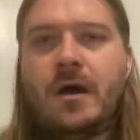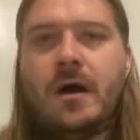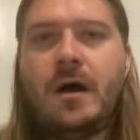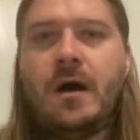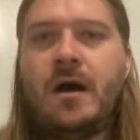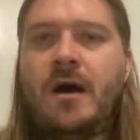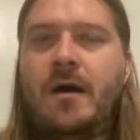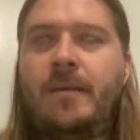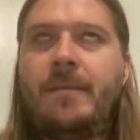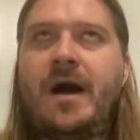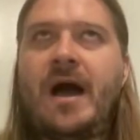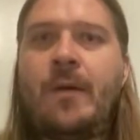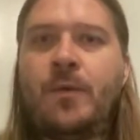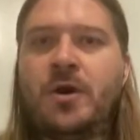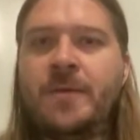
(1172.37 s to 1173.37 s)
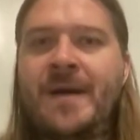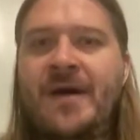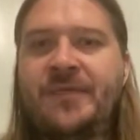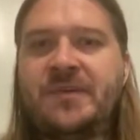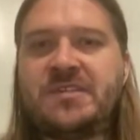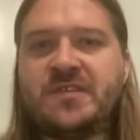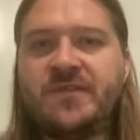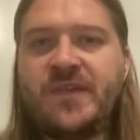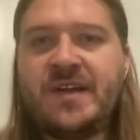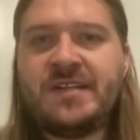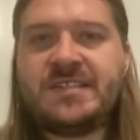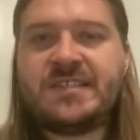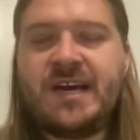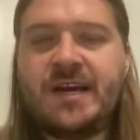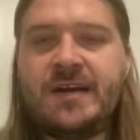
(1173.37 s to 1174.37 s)
I wrote about this for
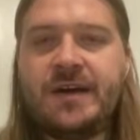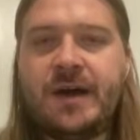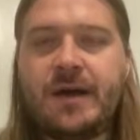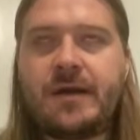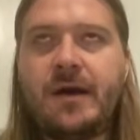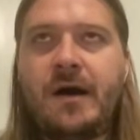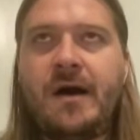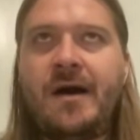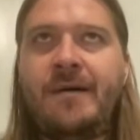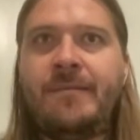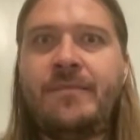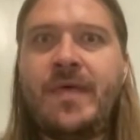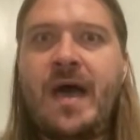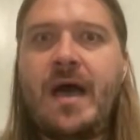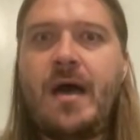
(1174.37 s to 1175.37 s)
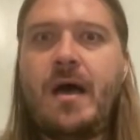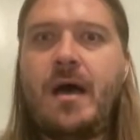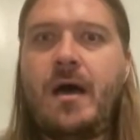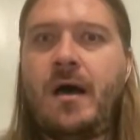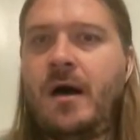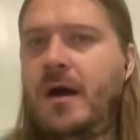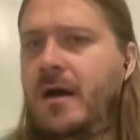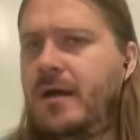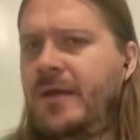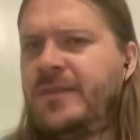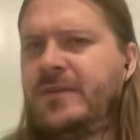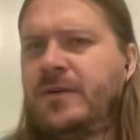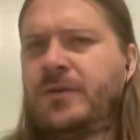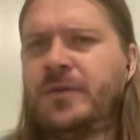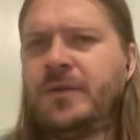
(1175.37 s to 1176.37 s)
fansided.com that I
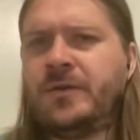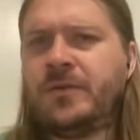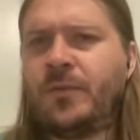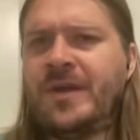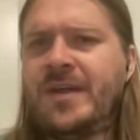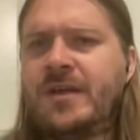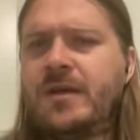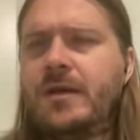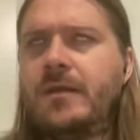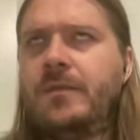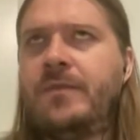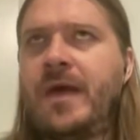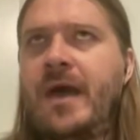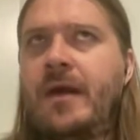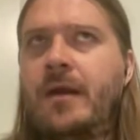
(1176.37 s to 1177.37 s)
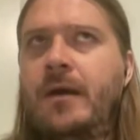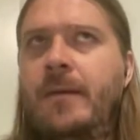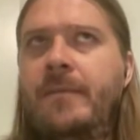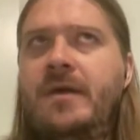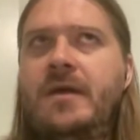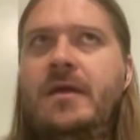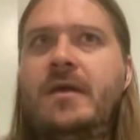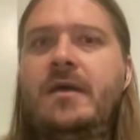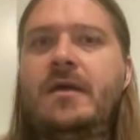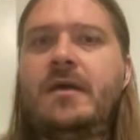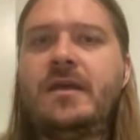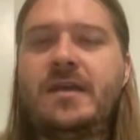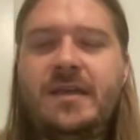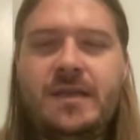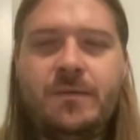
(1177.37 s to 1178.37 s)
think earlier in the week that
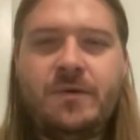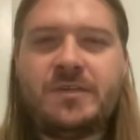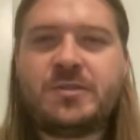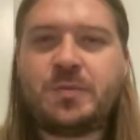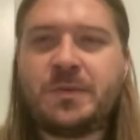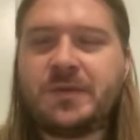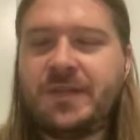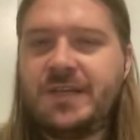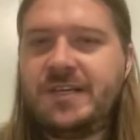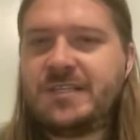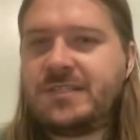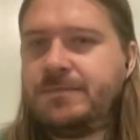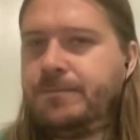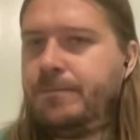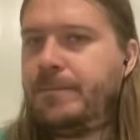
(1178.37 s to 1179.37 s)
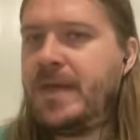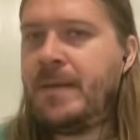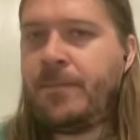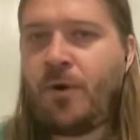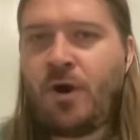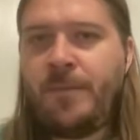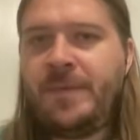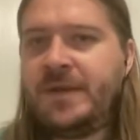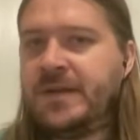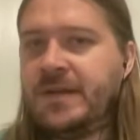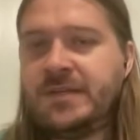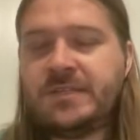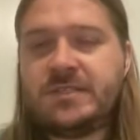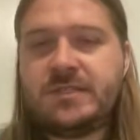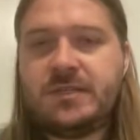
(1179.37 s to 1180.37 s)
he was released in part
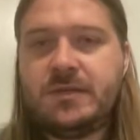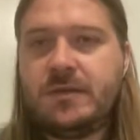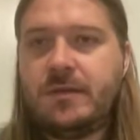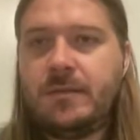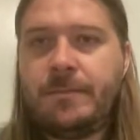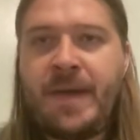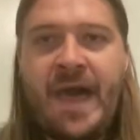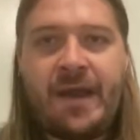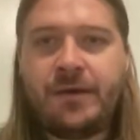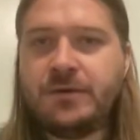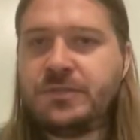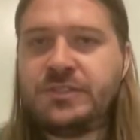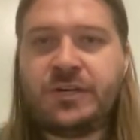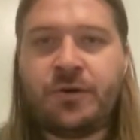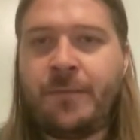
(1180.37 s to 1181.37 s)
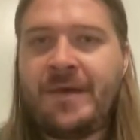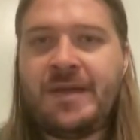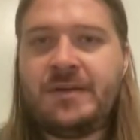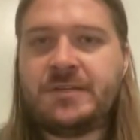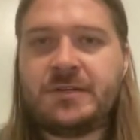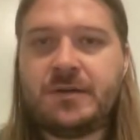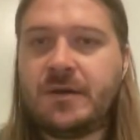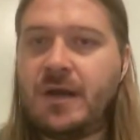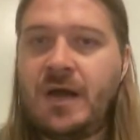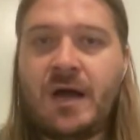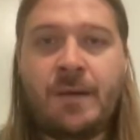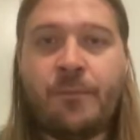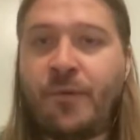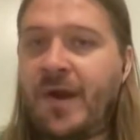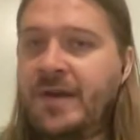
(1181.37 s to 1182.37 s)
because Packers general manager
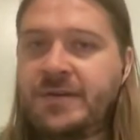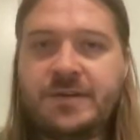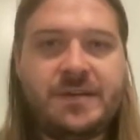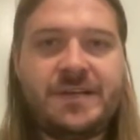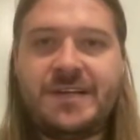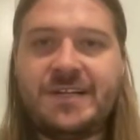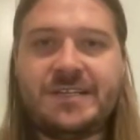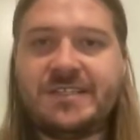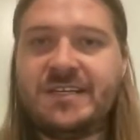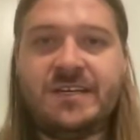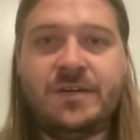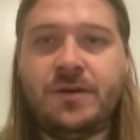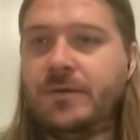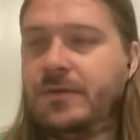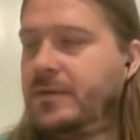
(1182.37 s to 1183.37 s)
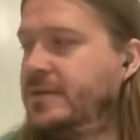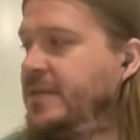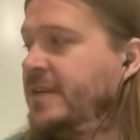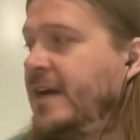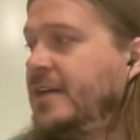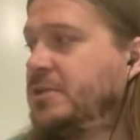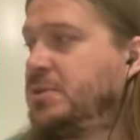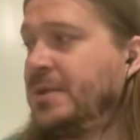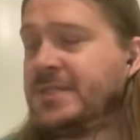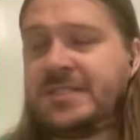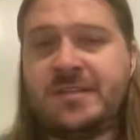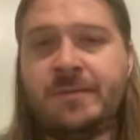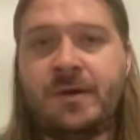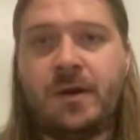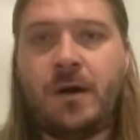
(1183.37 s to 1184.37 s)
Brian Gutekunst did not
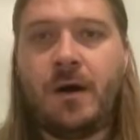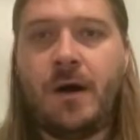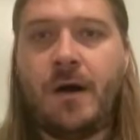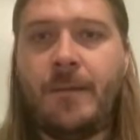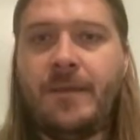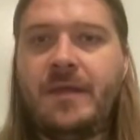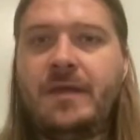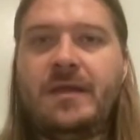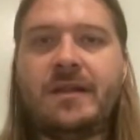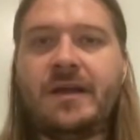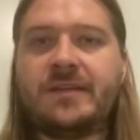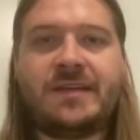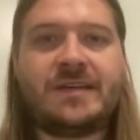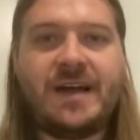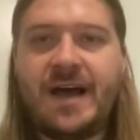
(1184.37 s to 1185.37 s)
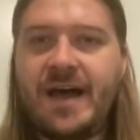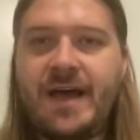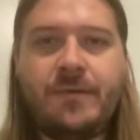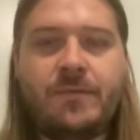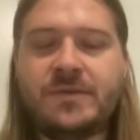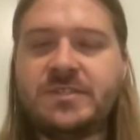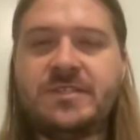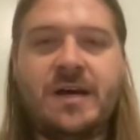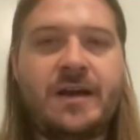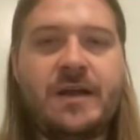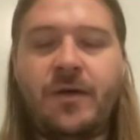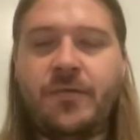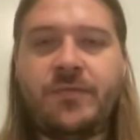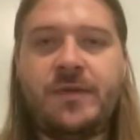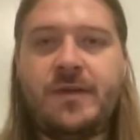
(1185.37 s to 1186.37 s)
trust him at all. Like the guy was not
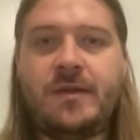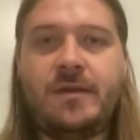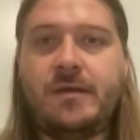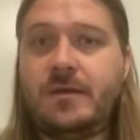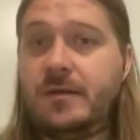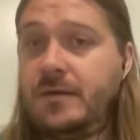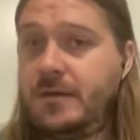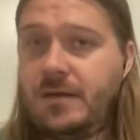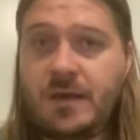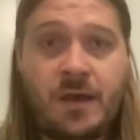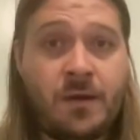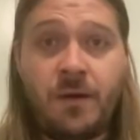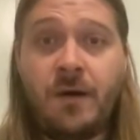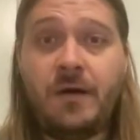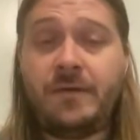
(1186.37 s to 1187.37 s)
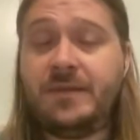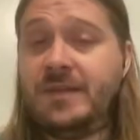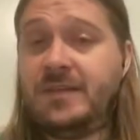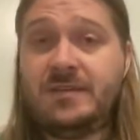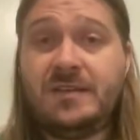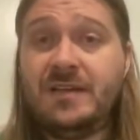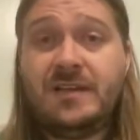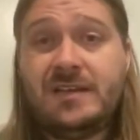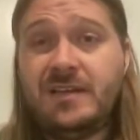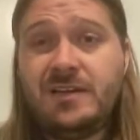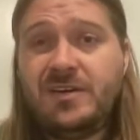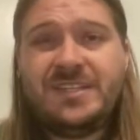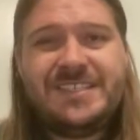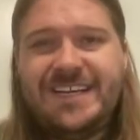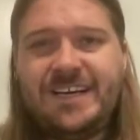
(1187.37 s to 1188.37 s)
healthy at all. He
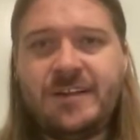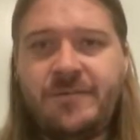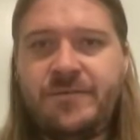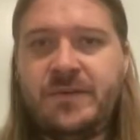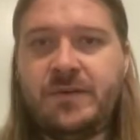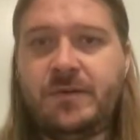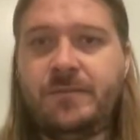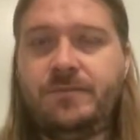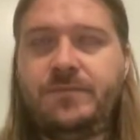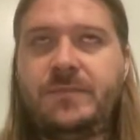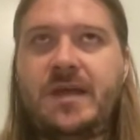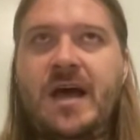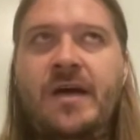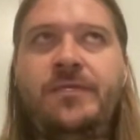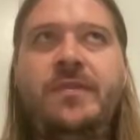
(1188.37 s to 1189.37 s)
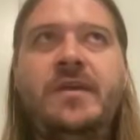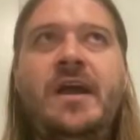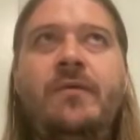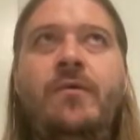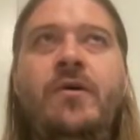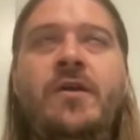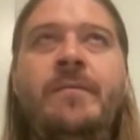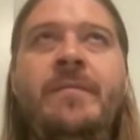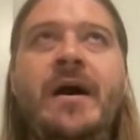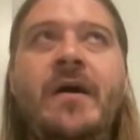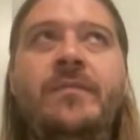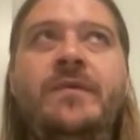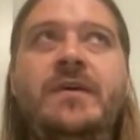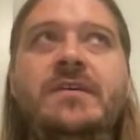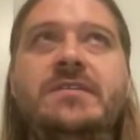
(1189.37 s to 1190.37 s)
could stay on the field. I think I wrote
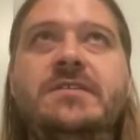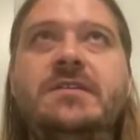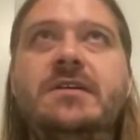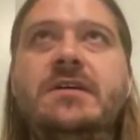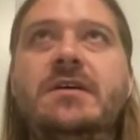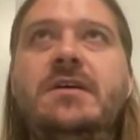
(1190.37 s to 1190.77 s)
about this.